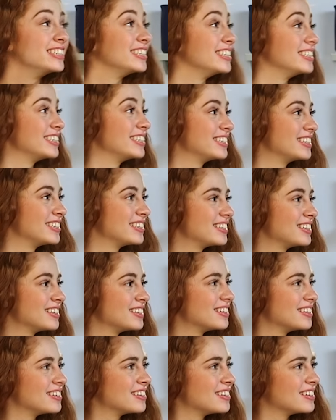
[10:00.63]

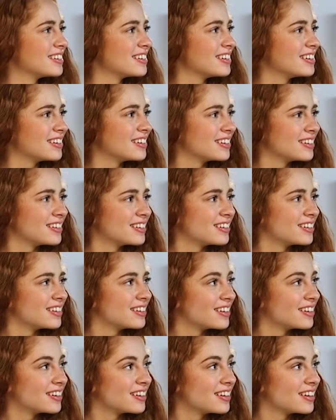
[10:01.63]

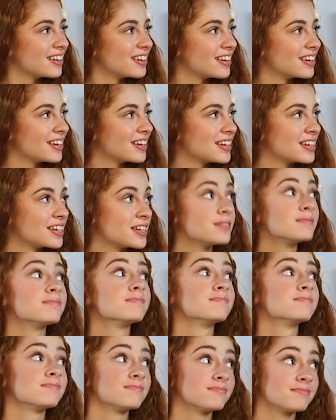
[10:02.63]

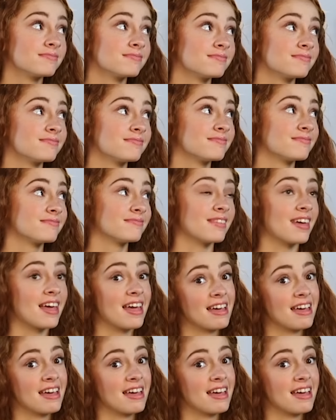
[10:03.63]
[no speech]